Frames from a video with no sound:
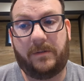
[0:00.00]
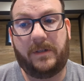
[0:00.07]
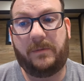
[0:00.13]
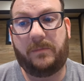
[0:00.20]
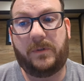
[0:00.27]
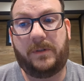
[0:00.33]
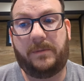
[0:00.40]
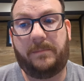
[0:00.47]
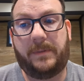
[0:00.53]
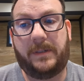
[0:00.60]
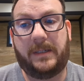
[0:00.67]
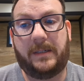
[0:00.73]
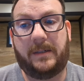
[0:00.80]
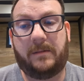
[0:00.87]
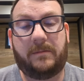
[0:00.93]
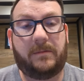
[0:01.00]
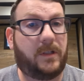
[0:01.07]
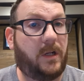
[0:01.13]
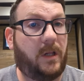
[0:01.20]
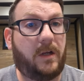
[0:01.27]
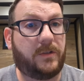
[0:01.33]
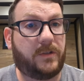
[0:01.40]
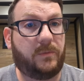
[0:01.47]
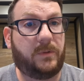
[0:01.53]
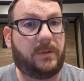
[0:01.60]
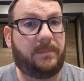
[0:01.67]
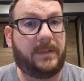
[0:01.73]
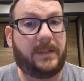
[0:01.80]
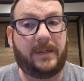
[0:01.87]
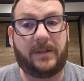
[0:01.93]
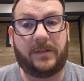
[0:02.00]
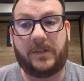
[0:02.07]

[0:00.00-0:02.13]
it wouldn't be the closet wouldn't be there.